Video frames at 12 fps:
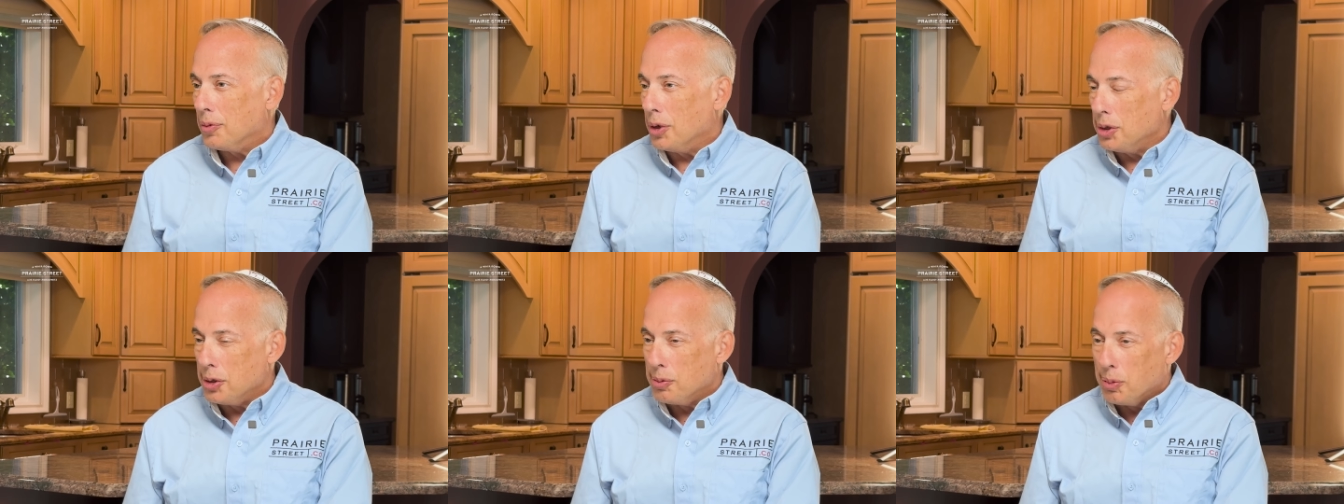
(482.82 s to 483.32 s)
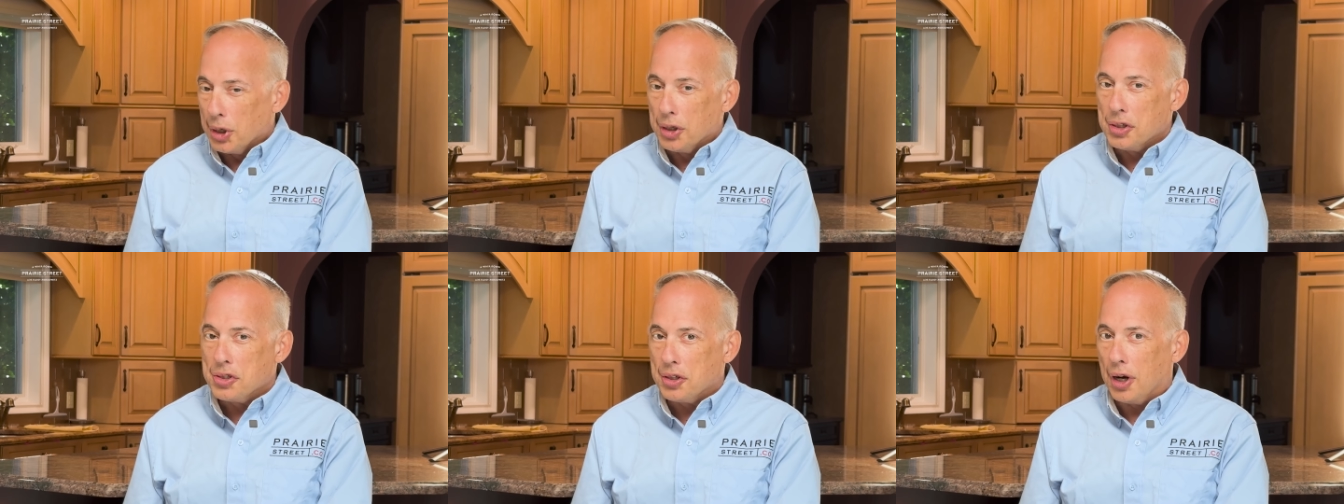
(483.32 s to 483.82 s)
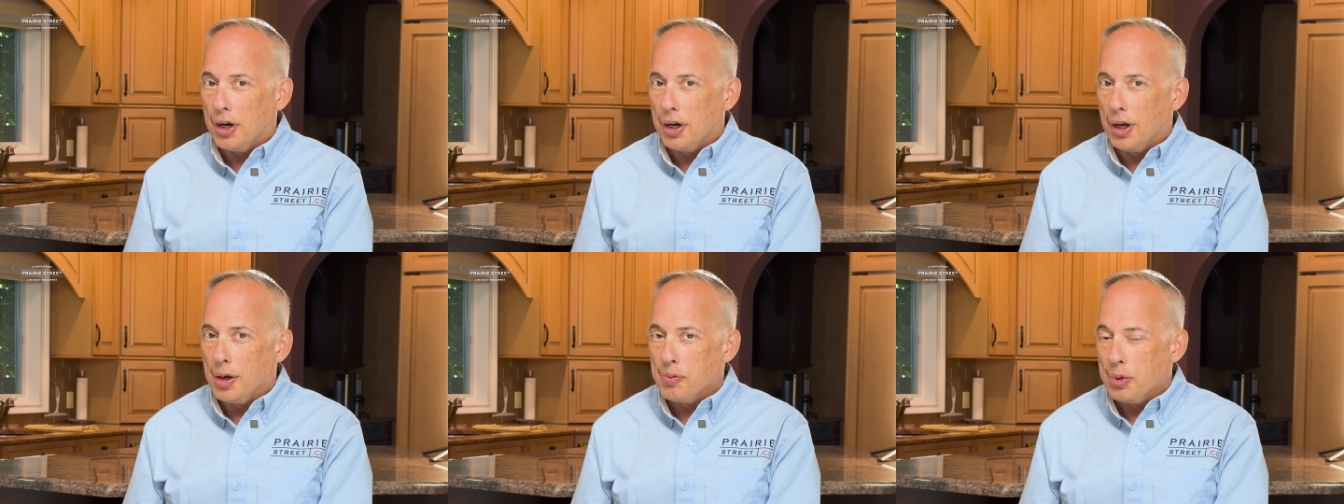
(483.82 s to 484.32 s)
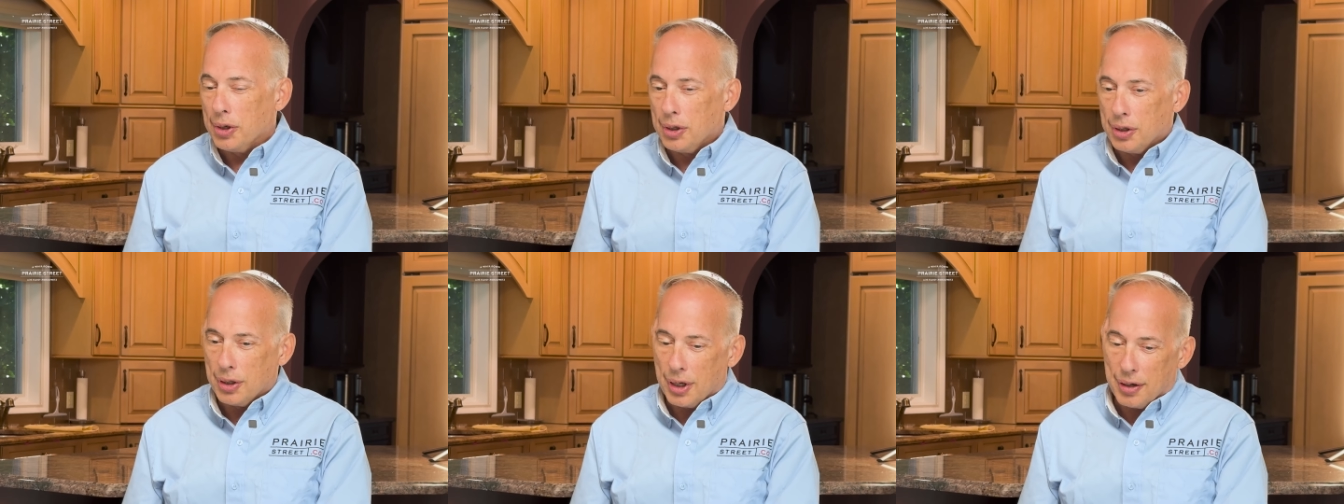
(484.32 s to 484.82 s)
when you build a startup and
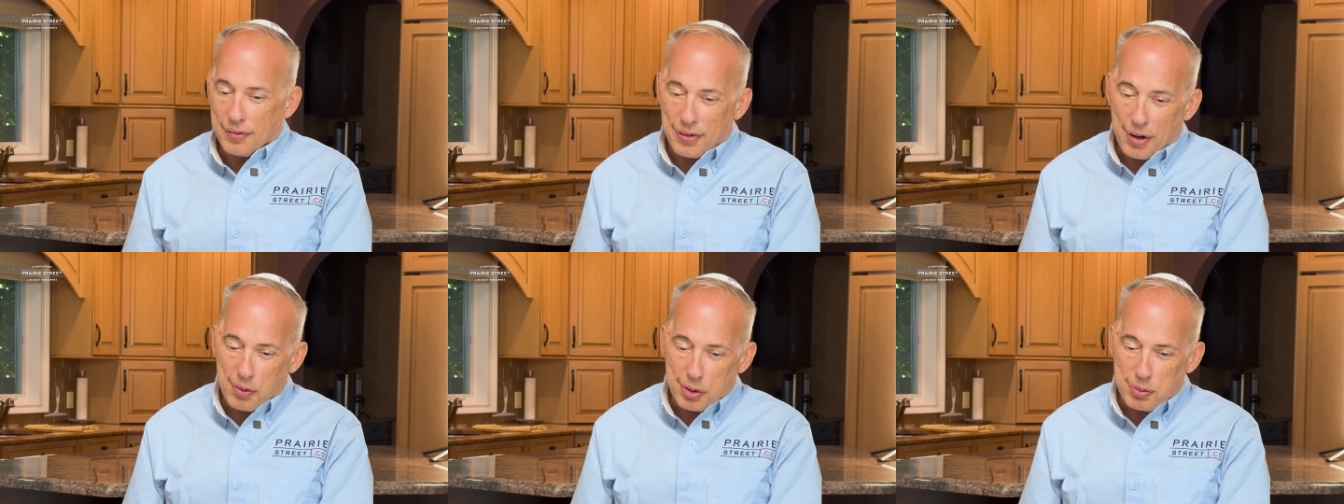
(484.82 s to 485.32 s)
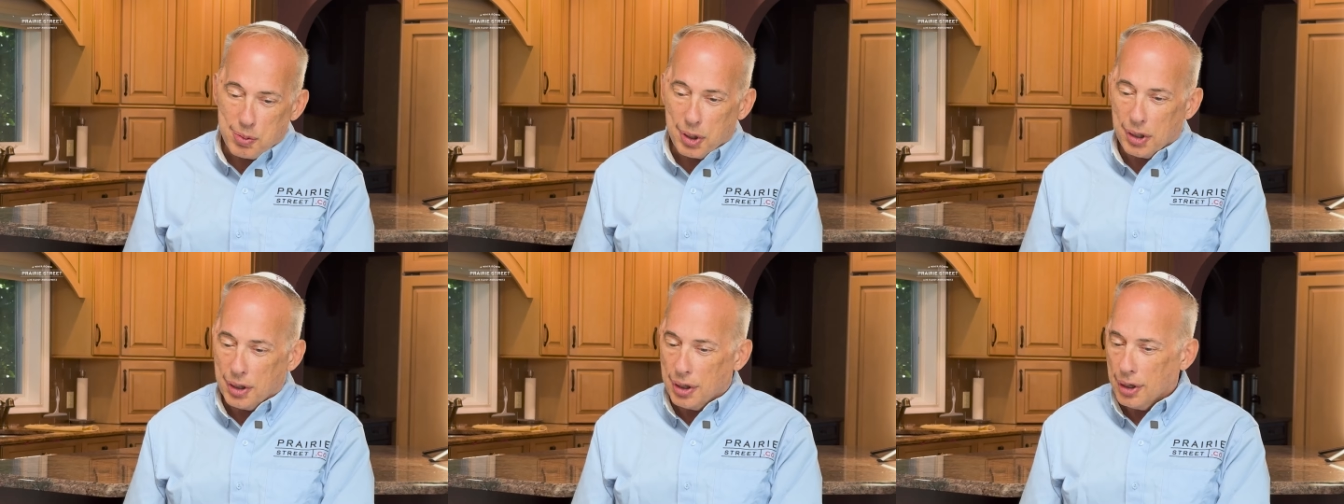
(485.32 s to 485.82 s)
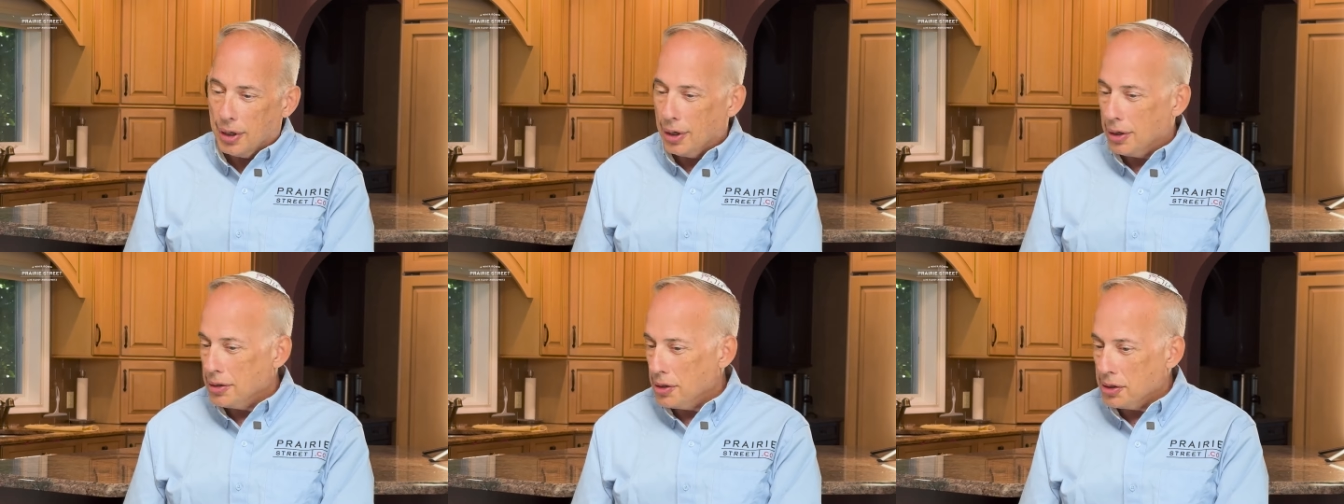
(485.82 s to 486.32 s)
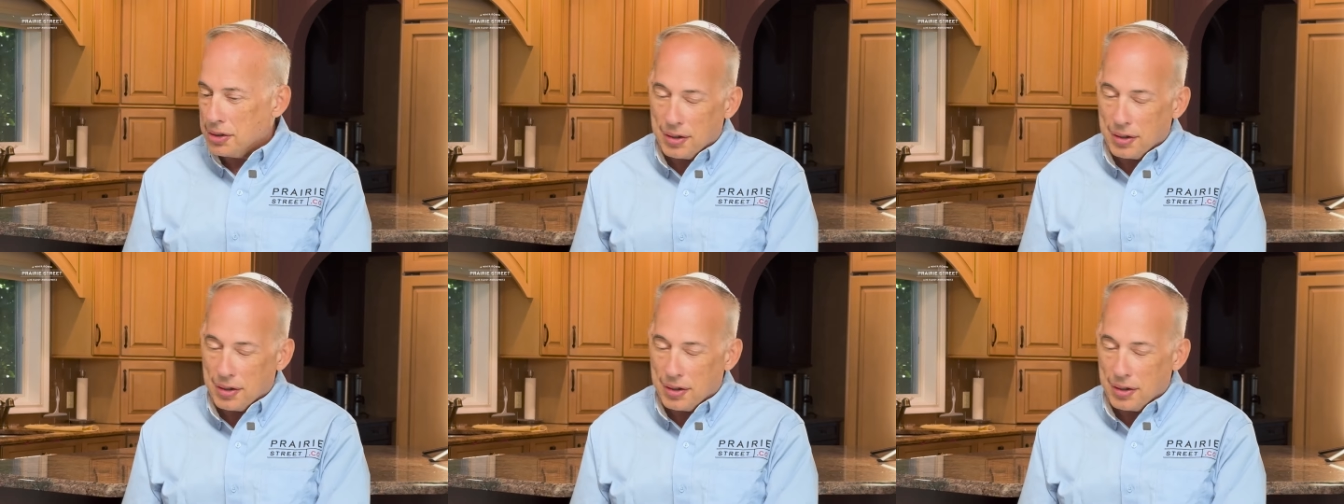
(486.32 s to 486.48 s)
you get involved with media and there's